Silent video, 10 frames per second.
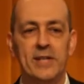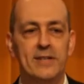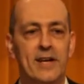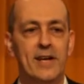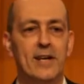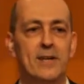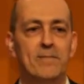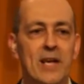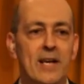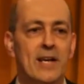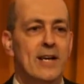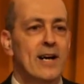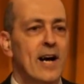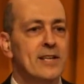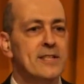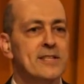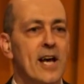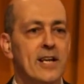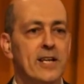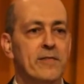but I
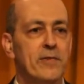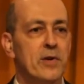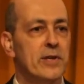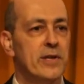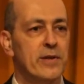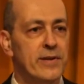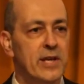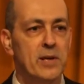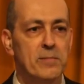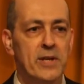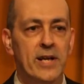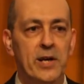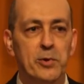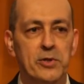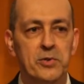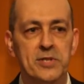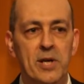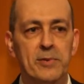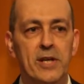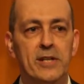decided for the theme that I would do
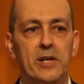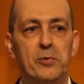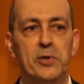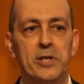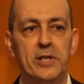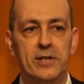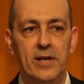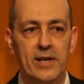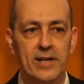something that would